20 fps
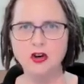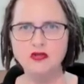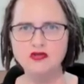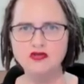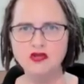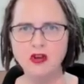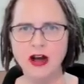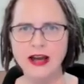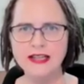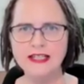
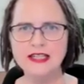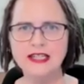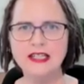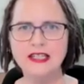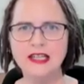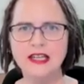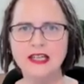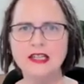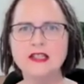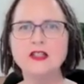writing
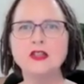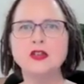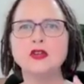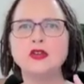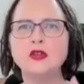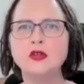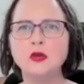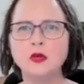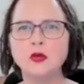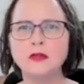is
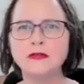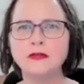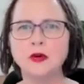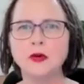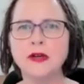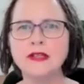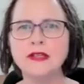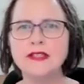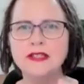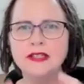your
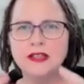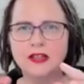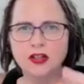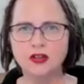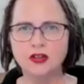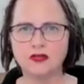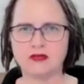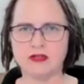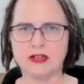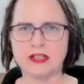voice
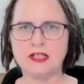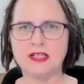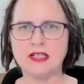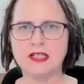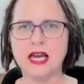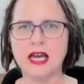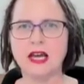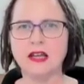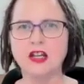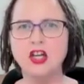written
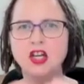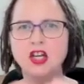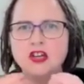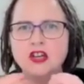down.